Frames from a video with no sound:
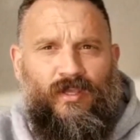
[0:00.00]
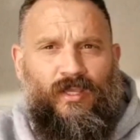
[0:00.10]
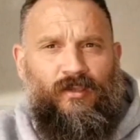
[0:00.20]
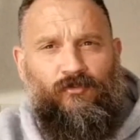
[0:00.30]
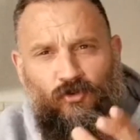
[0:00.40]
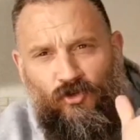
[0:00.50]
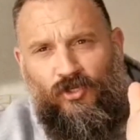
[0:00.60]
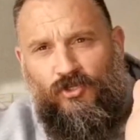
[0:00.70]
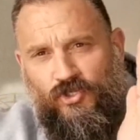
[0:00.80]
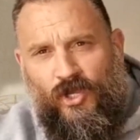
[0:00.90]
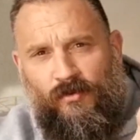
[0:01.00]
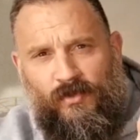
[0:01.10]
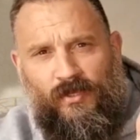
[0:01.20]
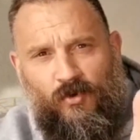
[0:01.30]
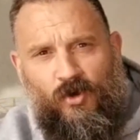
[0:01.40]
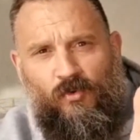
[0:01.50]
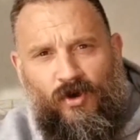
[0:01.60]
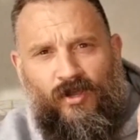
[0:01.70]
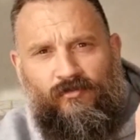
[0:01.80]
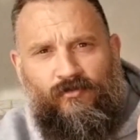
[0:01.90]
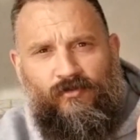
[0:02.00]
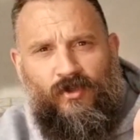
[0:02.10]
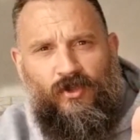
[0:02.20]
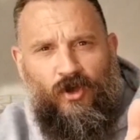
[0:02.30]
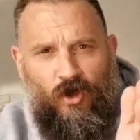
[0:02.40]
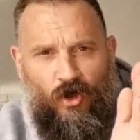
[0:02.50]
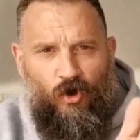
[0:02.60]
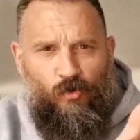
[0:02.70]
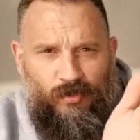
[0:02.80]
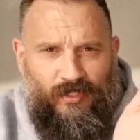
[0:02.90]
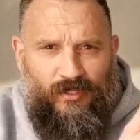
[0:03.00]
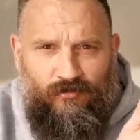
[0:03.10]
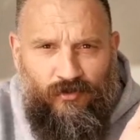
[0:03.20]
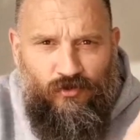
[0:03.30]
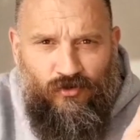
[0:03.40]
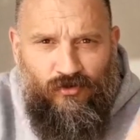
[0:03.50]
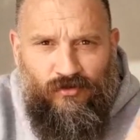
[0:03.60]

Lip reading: If you can show me my wife, I'll believe in you.